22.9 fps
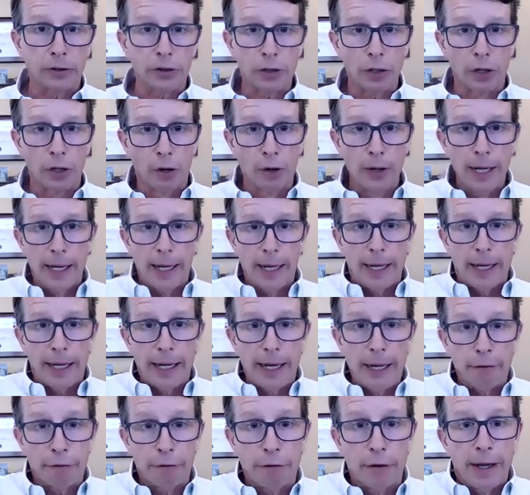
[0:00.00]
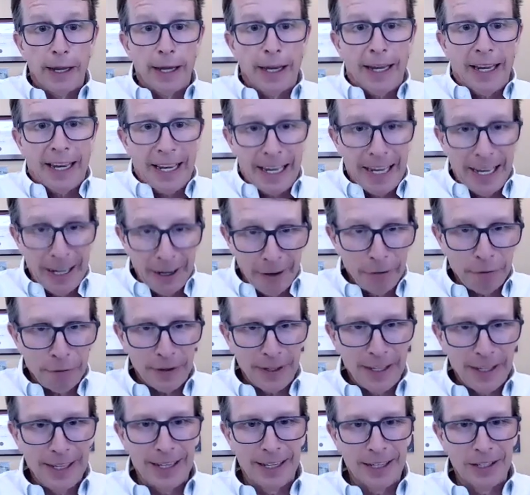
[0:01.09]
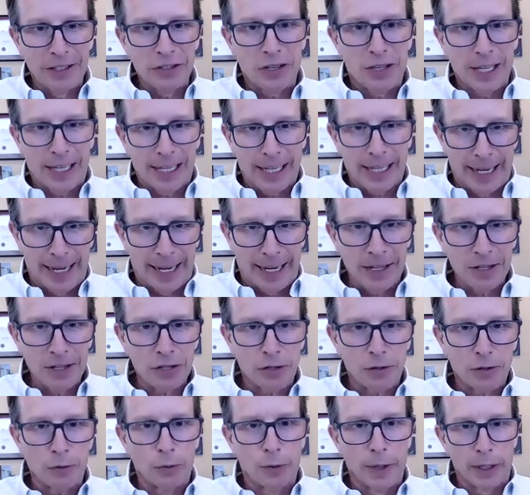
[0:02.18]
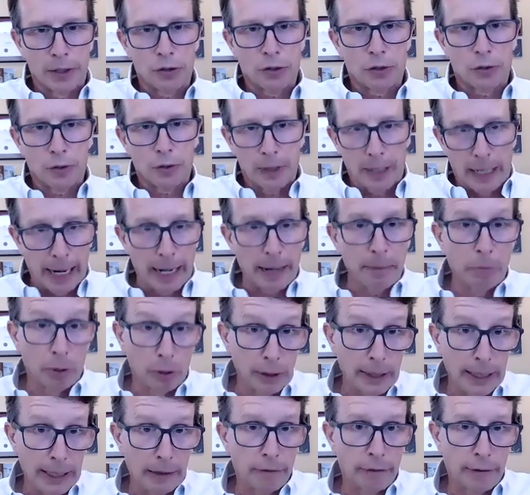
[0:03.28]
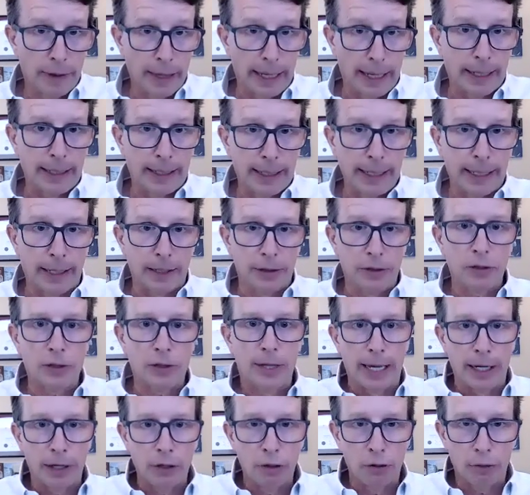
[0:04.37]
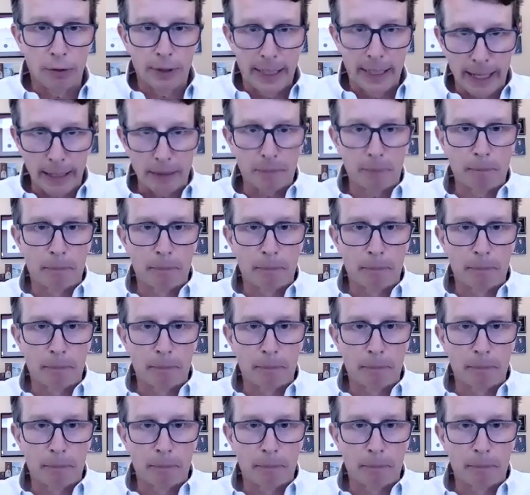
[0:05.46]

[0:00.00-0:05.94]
So if if it is the case, which I believe that it is, that you get